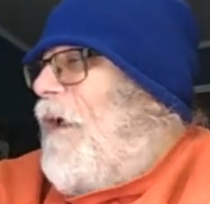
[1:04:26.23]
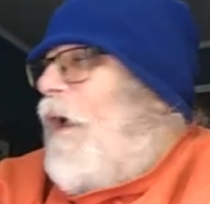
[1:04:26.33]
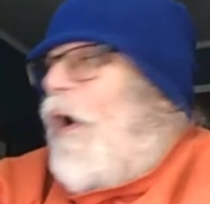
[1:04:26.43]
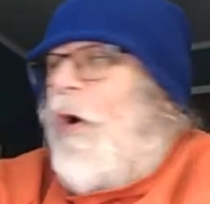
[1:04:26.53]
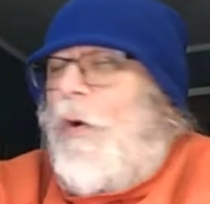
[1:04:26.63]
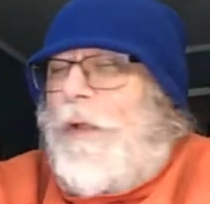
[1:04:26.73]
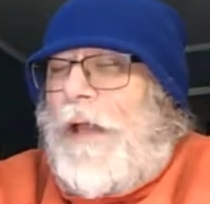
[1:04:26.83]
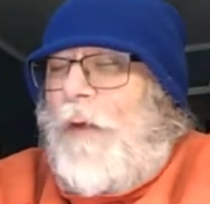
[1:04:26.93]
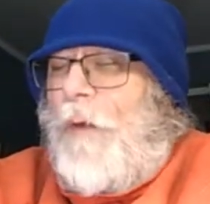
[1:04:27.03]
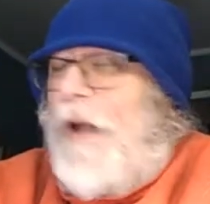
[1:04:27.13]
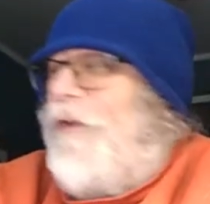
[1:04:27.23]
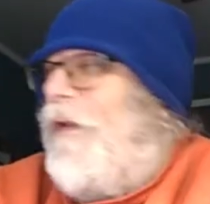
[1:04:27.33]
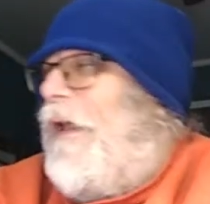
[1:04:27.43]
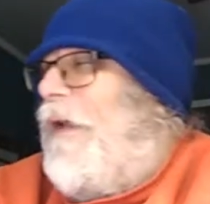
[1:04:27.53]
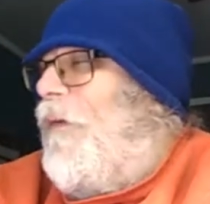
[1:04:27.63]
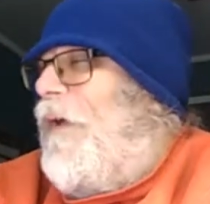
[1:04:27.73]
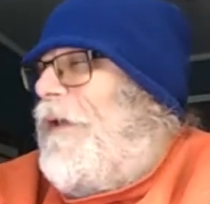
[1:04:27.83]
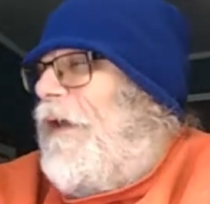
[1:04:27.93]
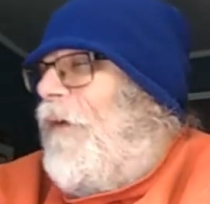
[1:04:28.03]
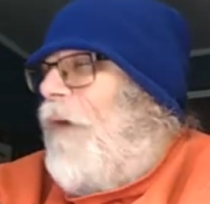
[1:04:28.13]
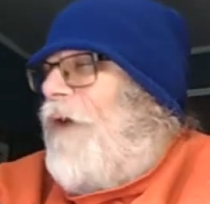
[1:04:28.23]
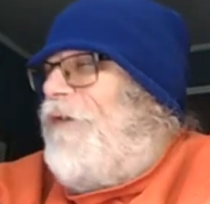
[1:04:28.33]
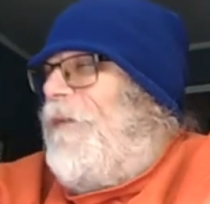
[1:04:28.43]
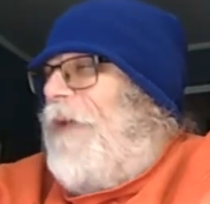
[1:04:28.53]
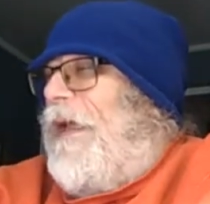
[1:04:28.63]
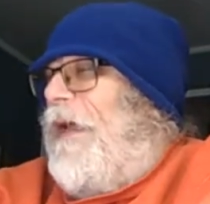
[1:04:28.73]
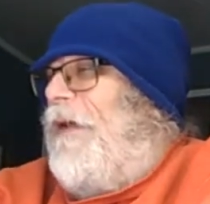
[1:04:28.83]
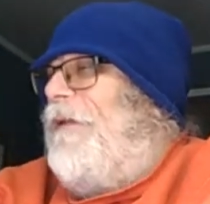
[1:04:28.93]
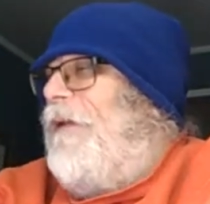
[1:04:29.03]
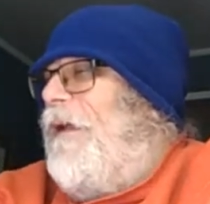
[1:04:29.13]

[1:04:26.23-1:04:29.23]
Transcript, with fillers: Oh, you gotta watch. You gotta you gotta watch it, man.